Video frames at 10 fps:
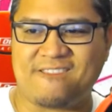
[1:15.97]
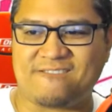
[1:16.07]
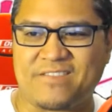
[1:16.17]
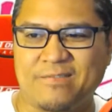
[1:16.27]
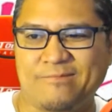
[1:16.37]

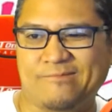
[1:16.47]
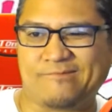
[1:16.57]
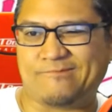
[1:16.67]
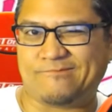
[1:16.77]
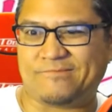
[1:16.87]
from,
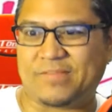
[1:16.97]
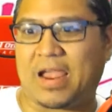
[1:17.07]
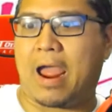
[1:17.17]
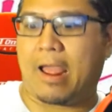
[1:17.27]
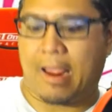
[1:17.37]

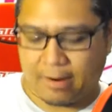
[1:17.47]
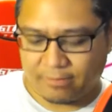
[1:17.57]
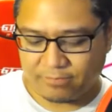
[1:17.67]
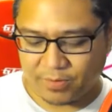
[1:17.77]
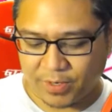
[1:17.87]
yeah,
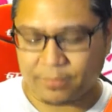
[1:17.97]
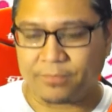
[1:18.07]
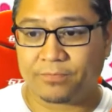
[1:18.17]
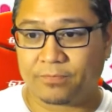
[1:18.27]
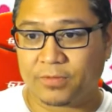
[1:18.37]
there we go.
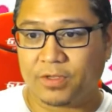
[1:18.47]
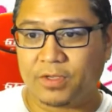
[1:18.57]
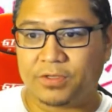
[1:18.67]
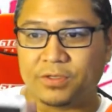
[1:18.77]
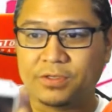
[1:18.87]

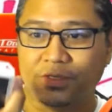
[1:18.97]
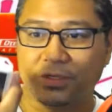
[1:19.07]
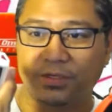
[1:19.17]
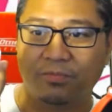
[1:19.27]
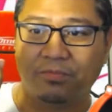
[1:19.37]
So this
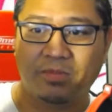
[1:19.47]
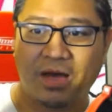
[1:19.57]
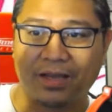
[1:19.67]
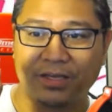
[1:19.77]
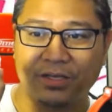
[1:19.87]
is the
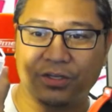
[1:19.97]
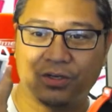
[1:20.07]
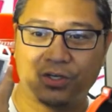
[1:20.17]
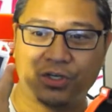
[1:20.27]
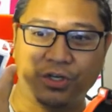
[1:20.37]

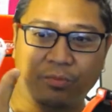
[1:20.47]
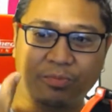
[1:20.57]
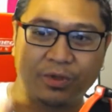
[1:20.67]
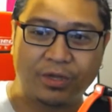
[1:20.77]
PocketCHIP.